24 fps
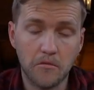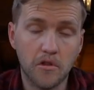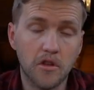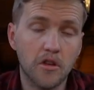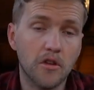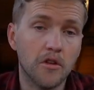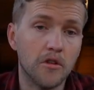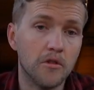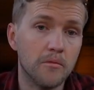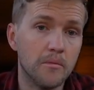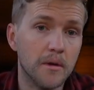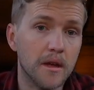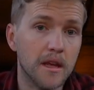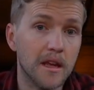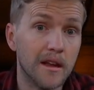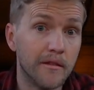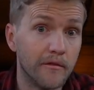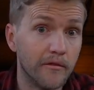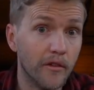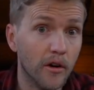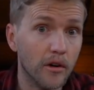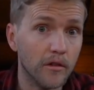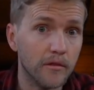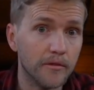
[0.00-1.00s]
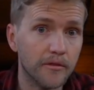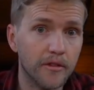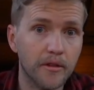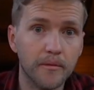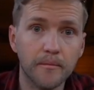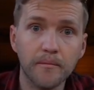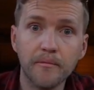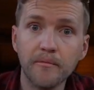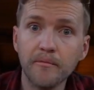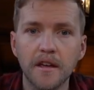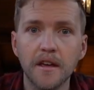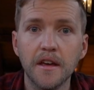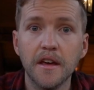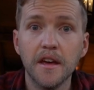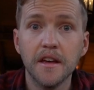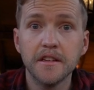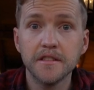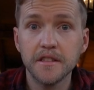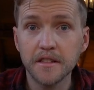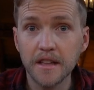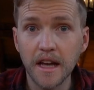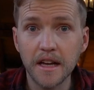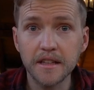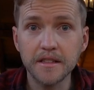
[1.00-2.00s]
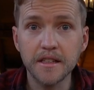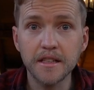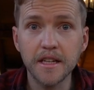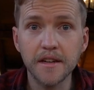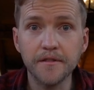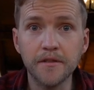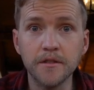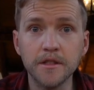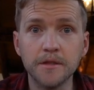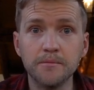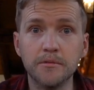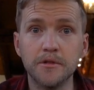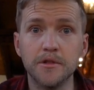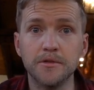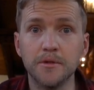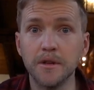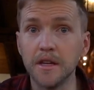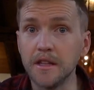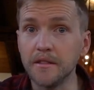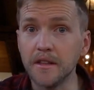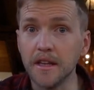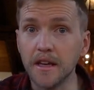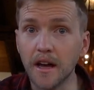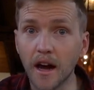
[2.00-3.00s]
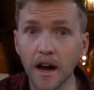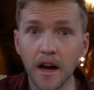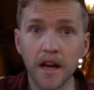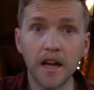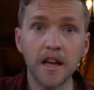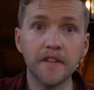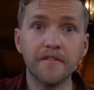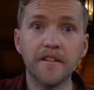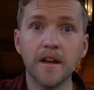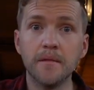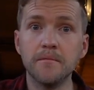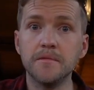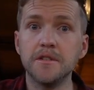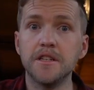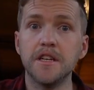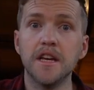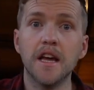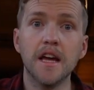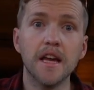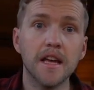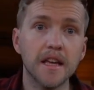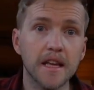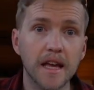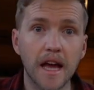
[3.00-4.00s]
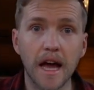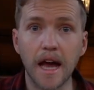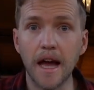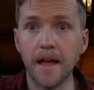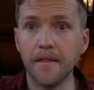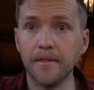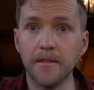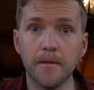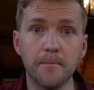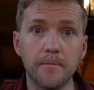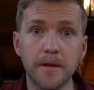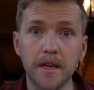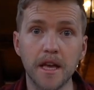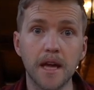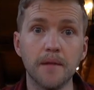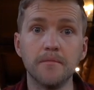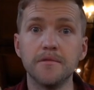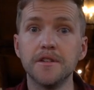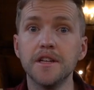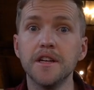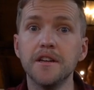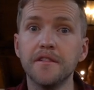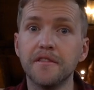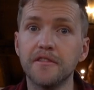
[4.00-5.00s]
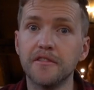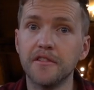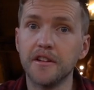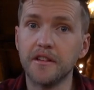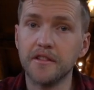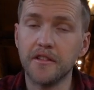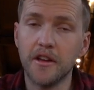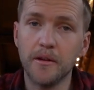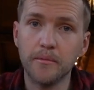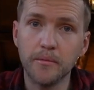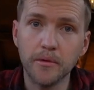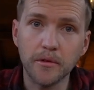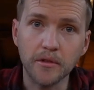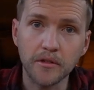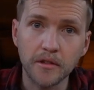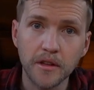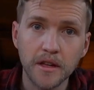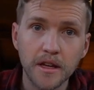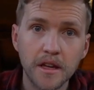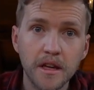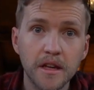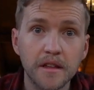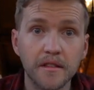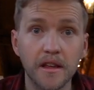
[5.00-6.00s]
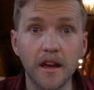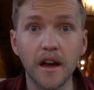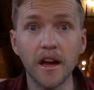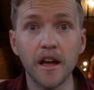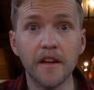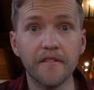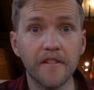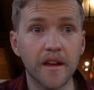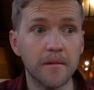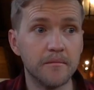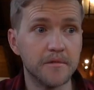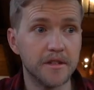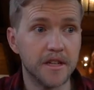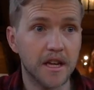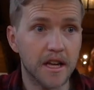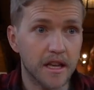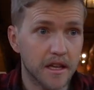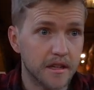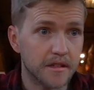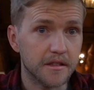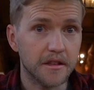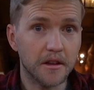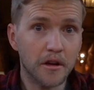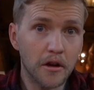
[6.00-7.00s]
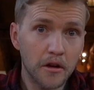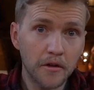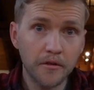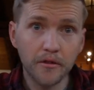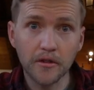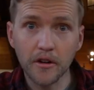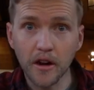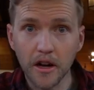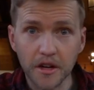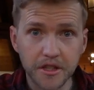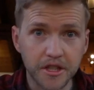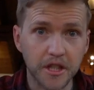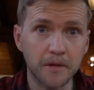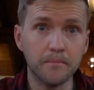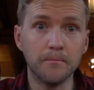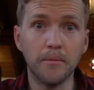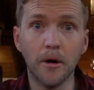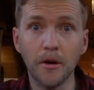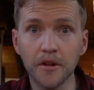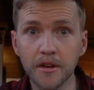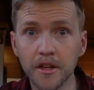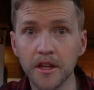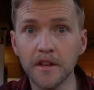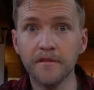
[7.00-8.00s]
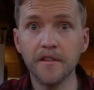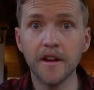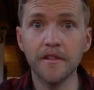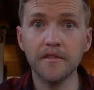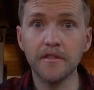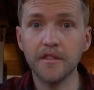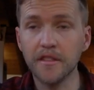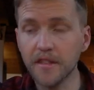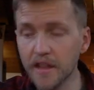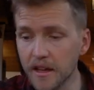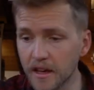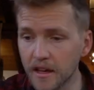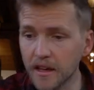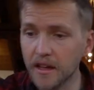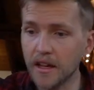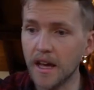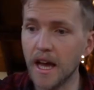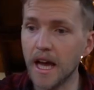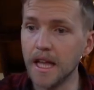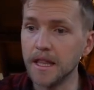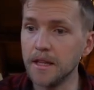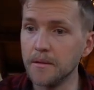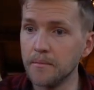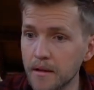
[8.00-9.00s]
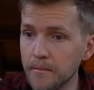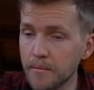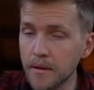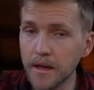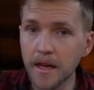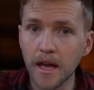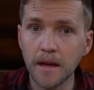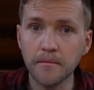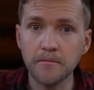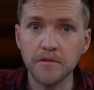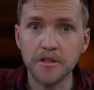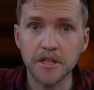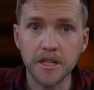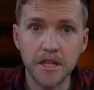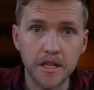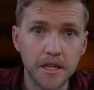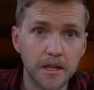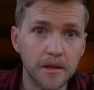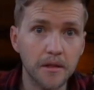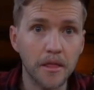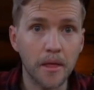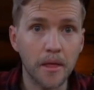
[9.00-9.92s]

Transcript: could be involved. So that's the difference between the IFMGA and the BMG, for example. The IFMGA is the overarching body of everything, and the BMG,